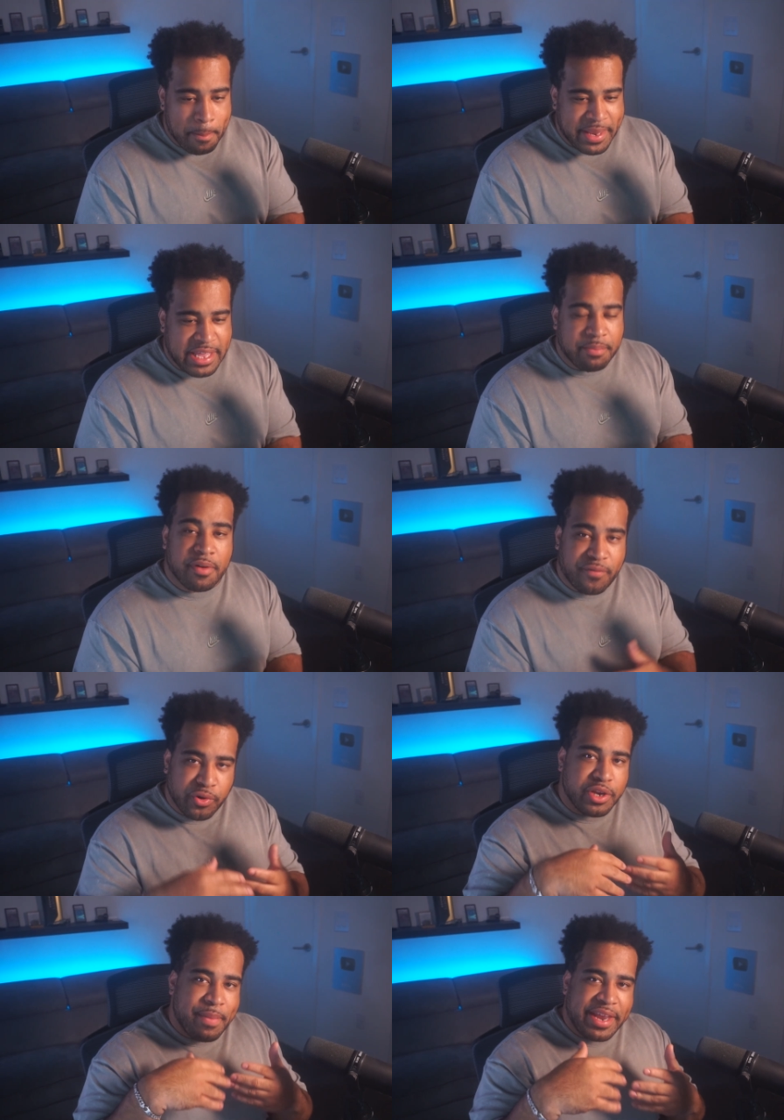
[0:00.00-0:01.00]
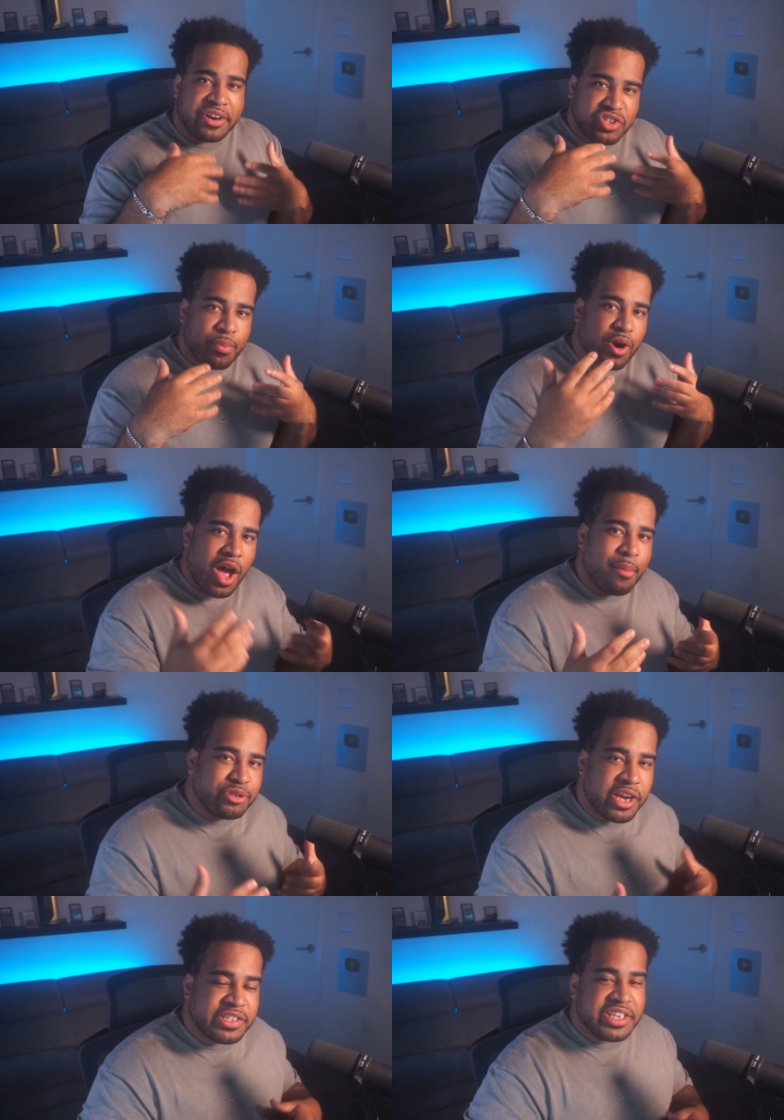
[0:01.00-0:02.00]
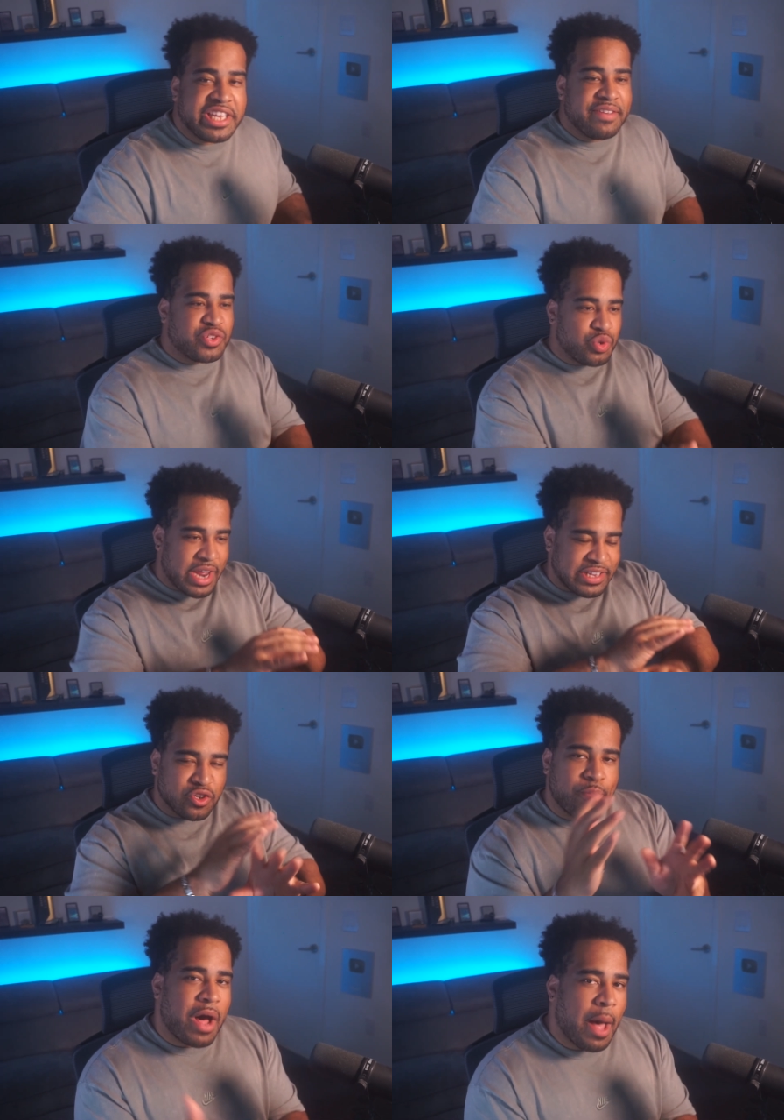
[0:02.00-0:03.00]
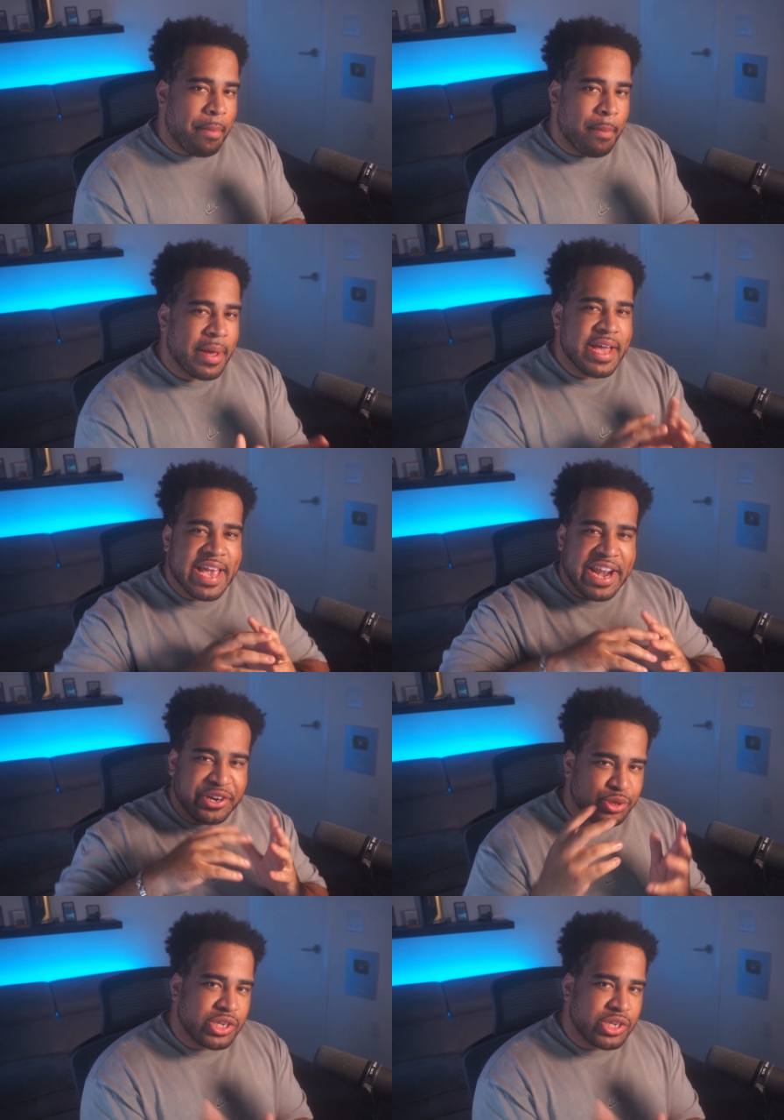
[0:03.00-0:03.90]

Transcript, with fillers: meaning before you made it a smart object, it gives you a nice little pop-up in a new